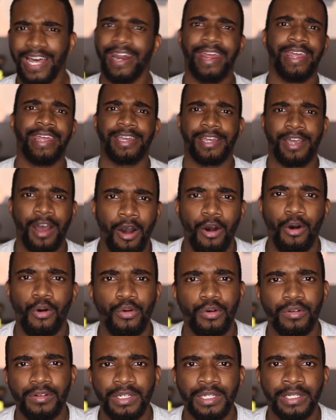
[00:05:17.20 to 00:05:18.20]
That ain't
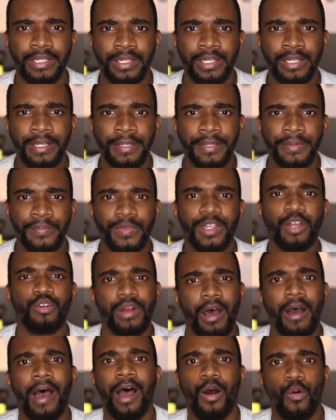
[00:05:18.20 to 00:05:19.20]
cold. Do you
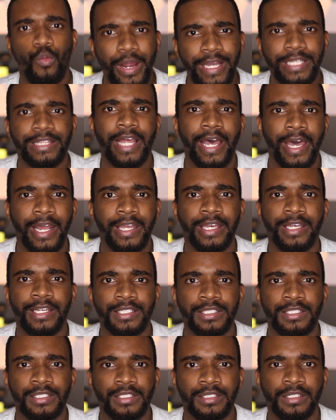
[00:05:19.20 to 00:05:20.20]
know how weak that
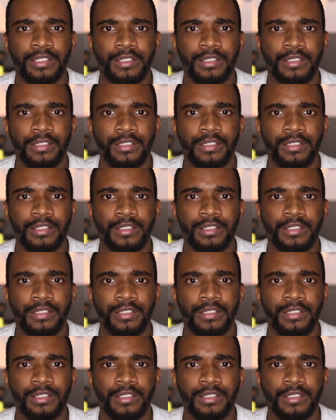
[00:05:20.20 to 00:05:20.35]
is?